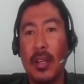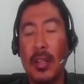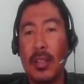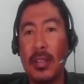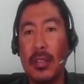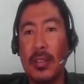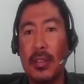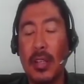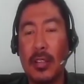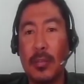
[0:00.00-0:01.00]
is
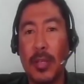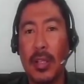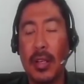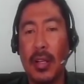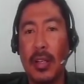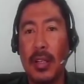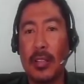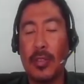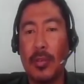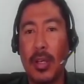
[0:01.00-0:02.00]
detrimental and
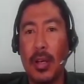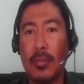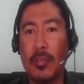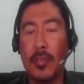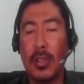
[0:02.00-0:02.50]
extremely harmful,